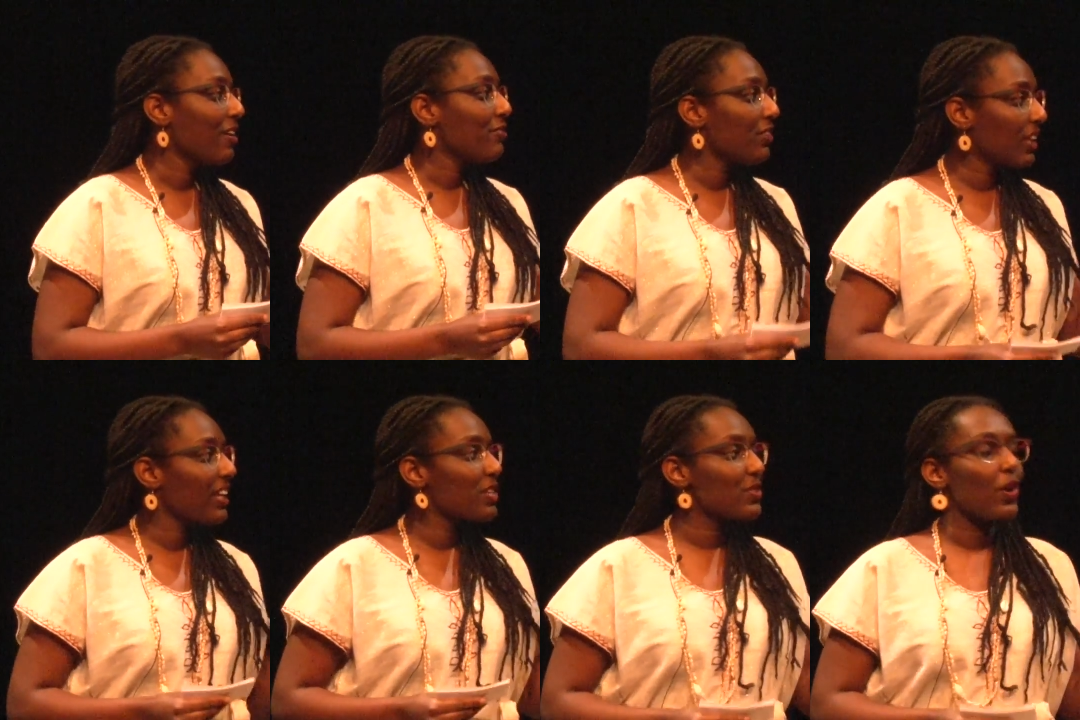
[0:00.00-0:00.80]

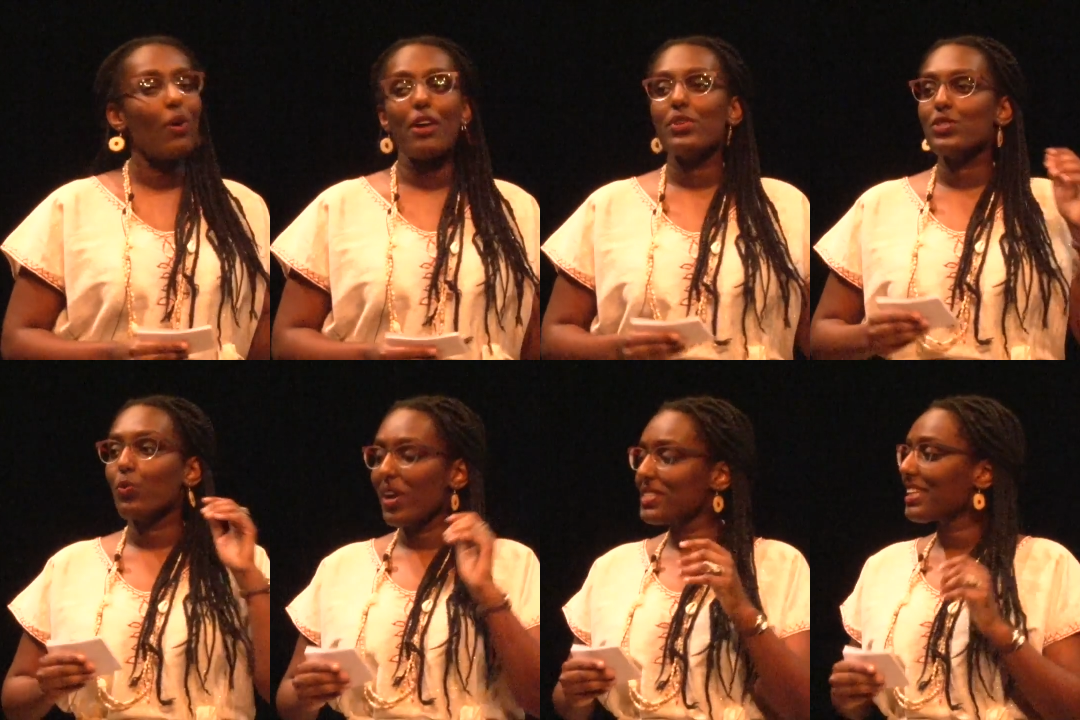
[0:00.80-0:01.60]
feeling as though I was
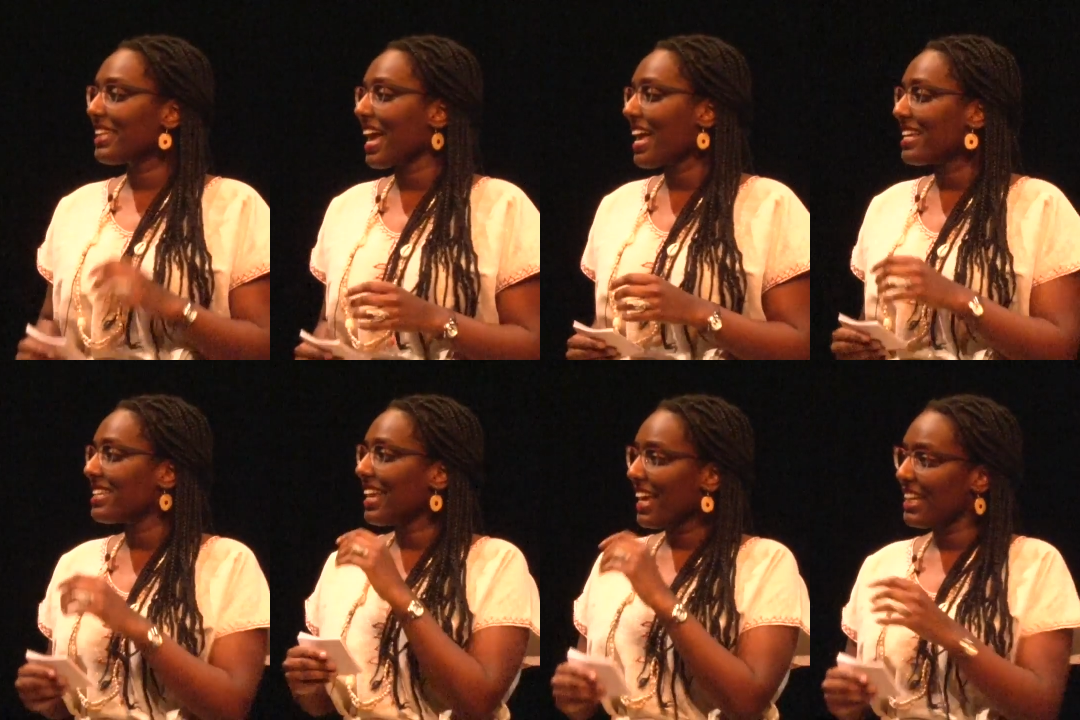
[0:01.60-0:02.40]
once
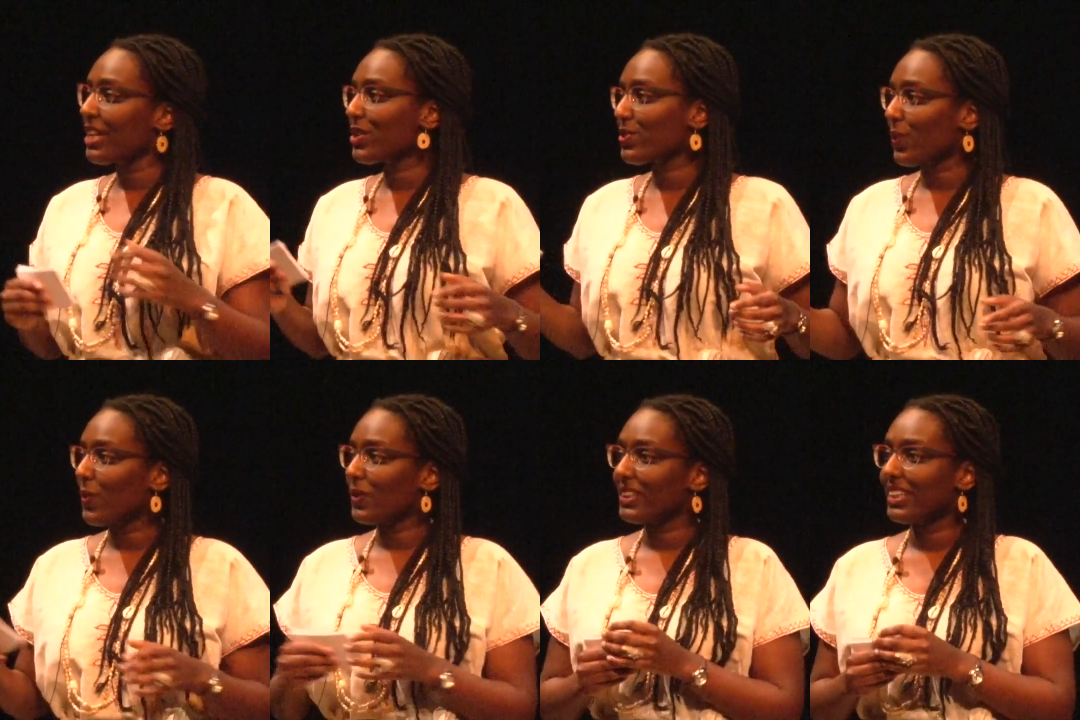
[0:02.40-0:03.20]
again 8 years
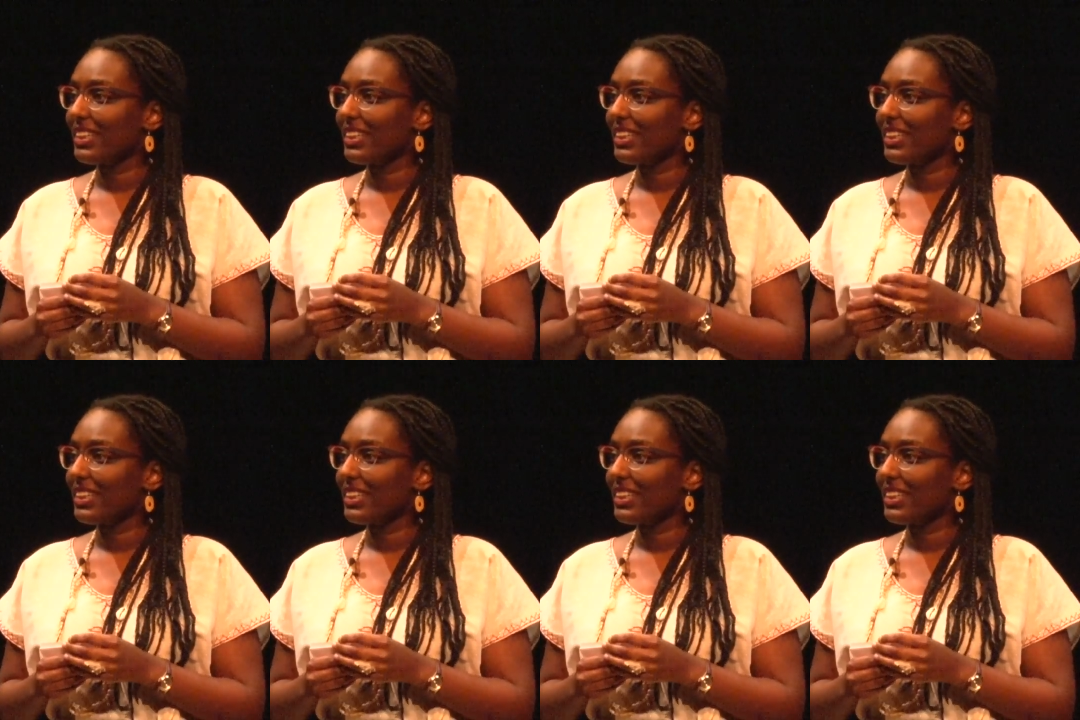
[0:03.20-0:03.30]
old,